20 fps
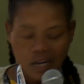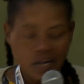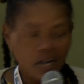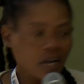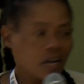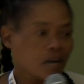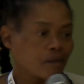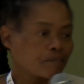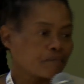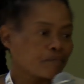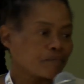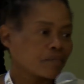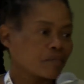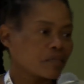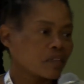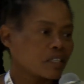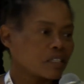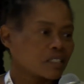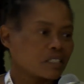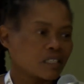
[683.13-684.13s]

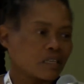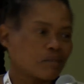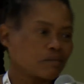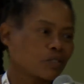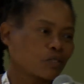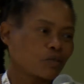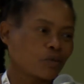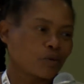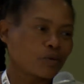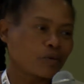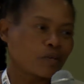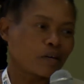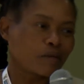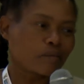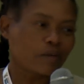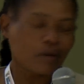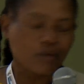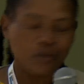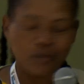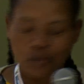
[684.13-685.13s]
There's some story
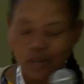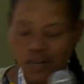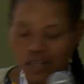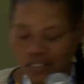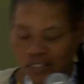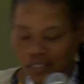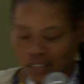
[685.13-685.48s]
about why